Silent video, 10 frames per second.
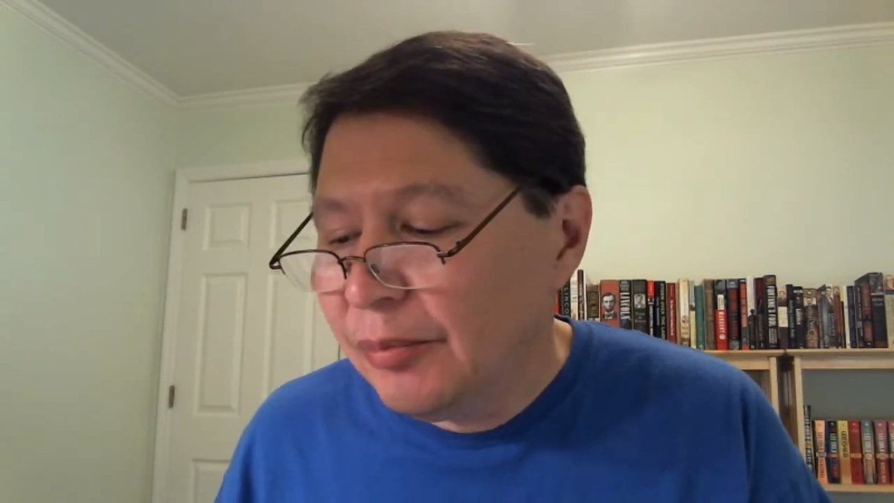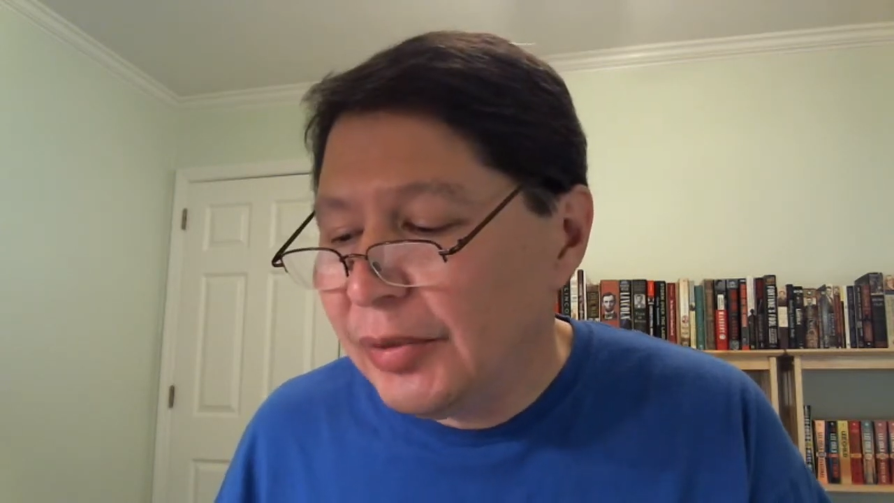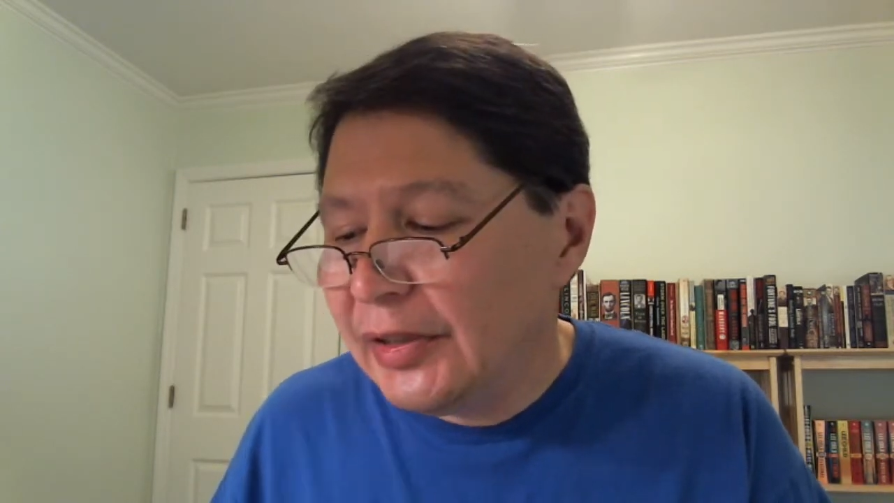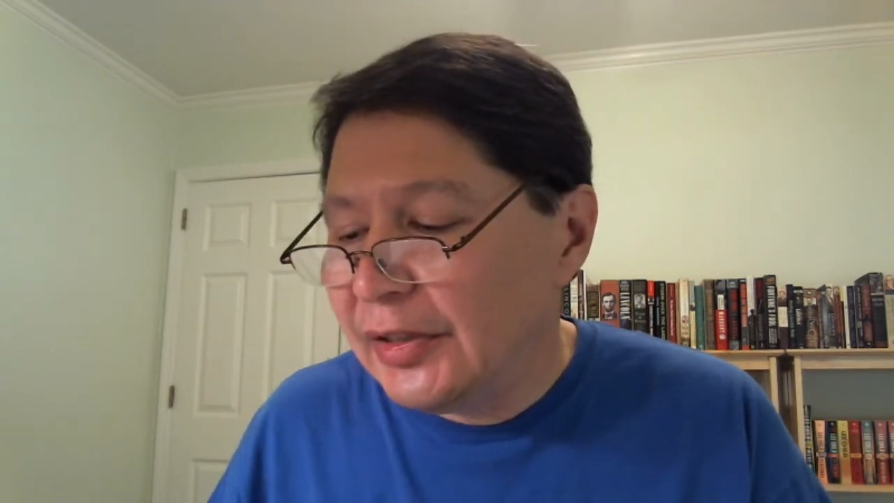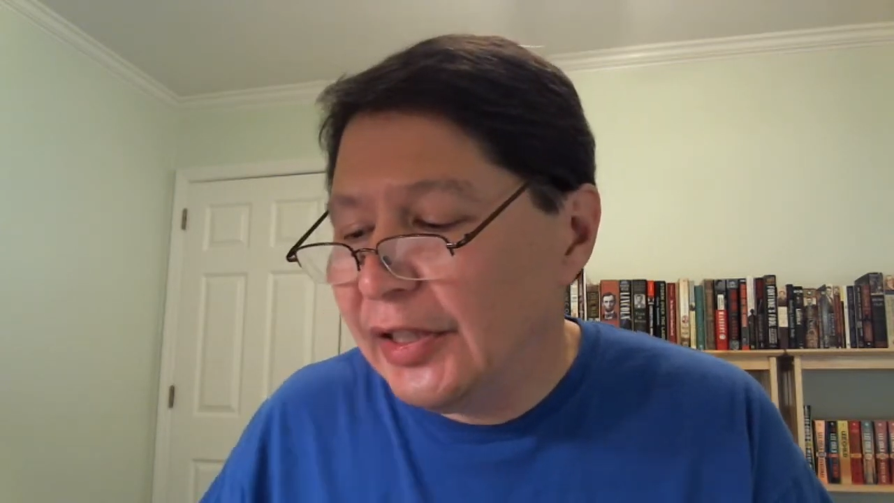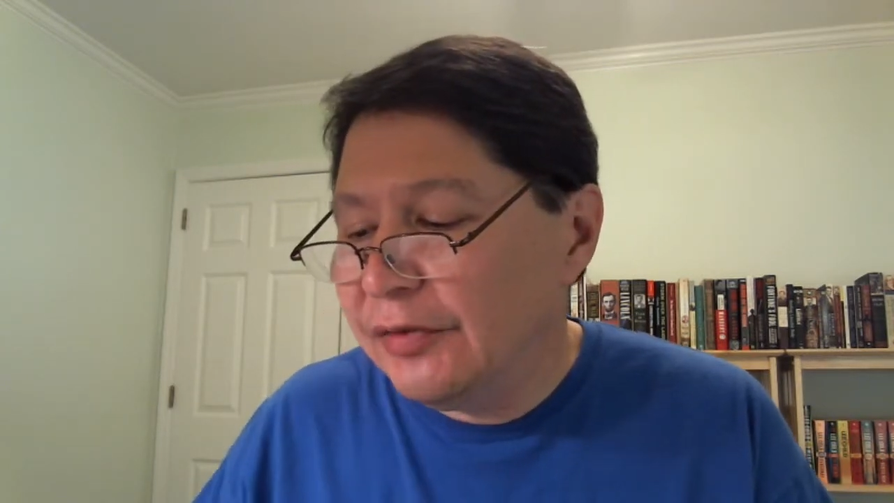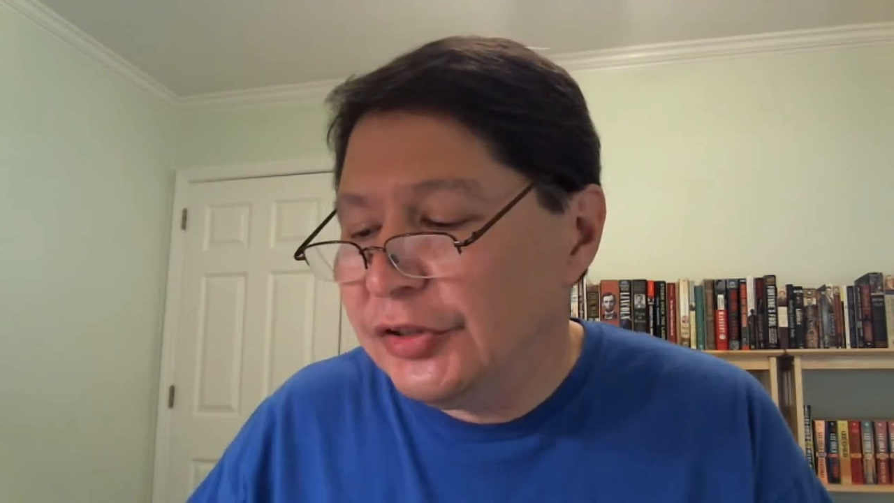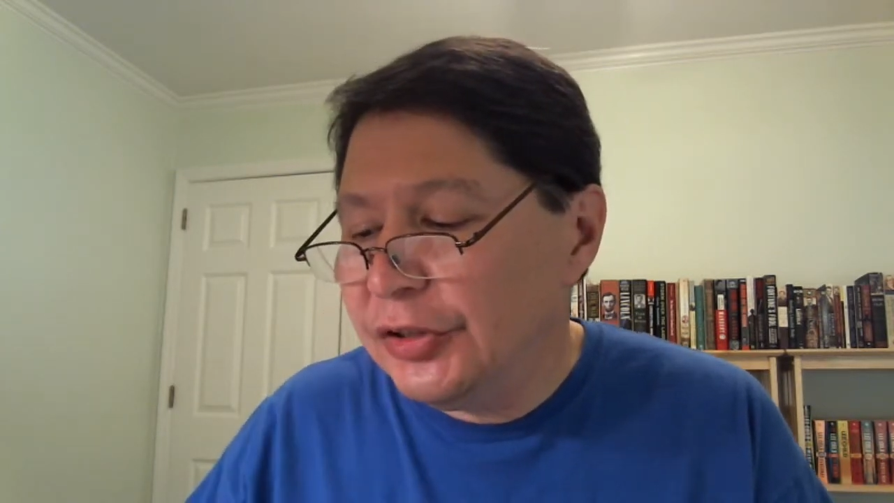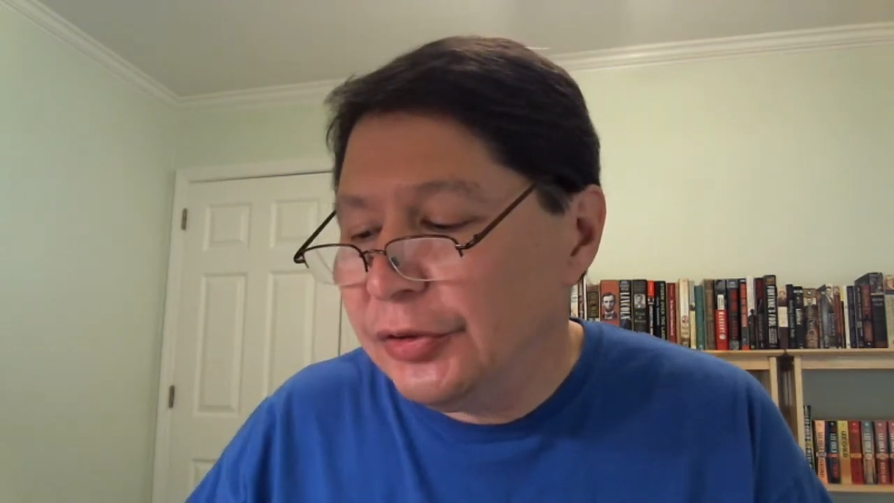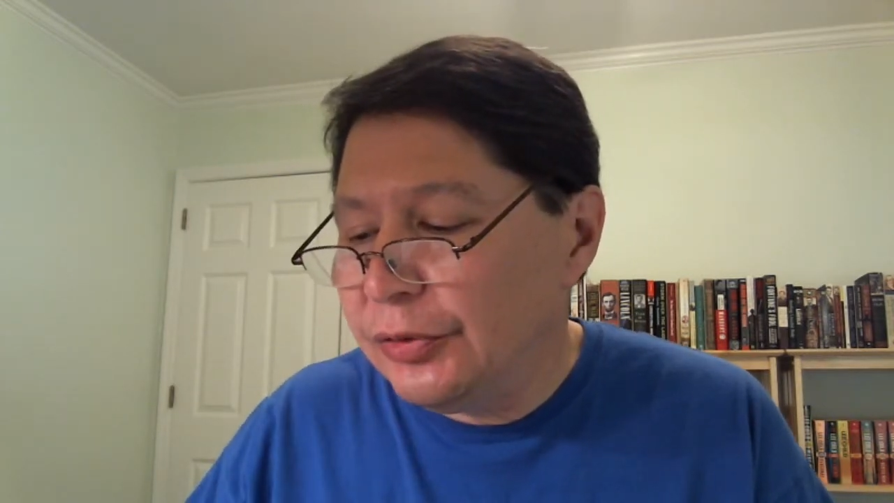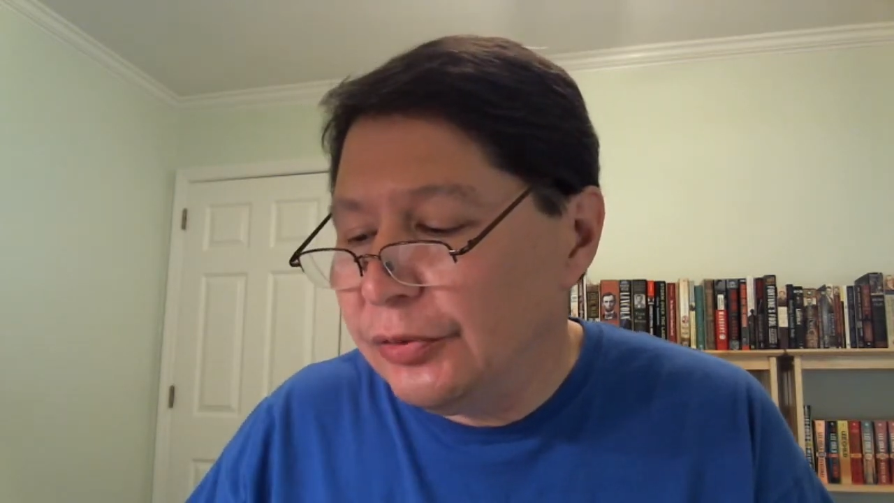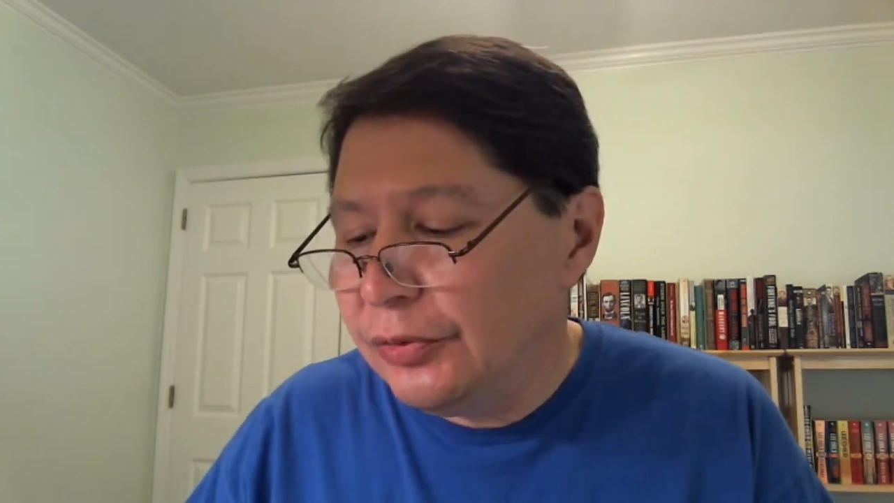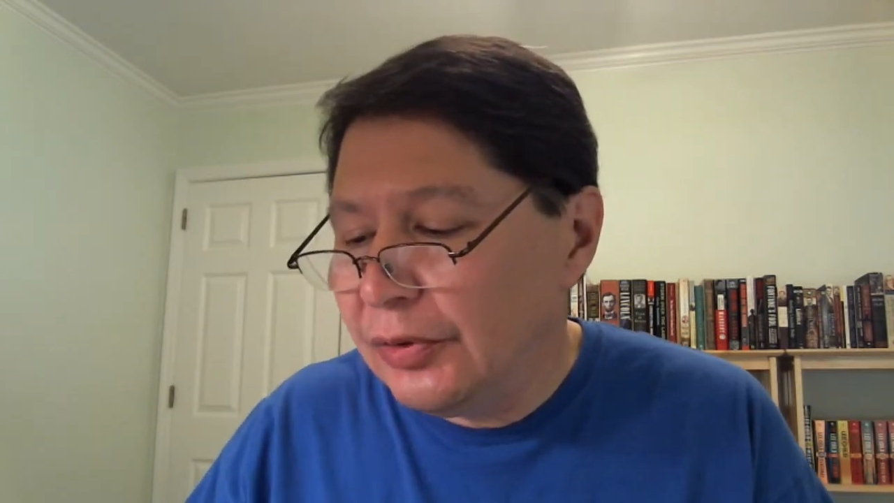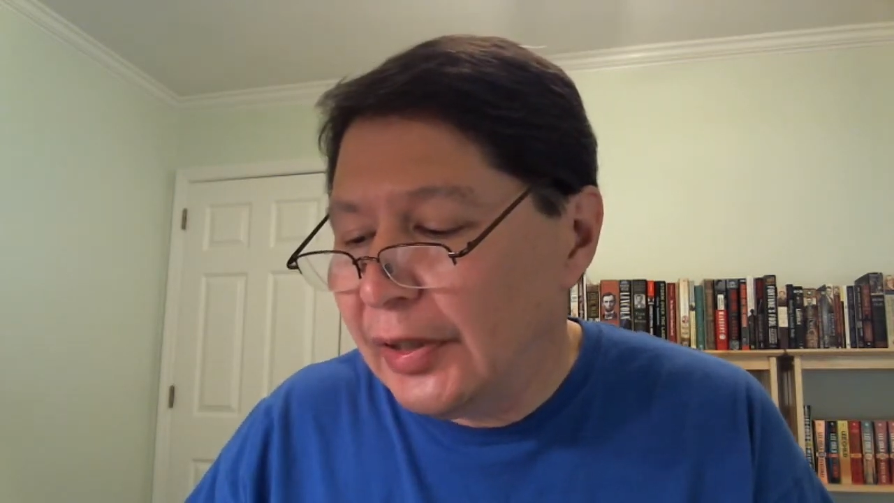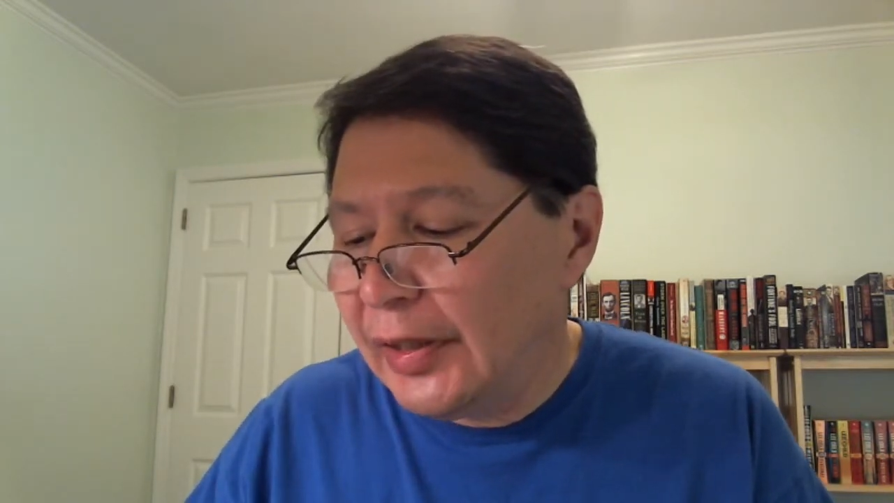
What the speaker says: but it gives you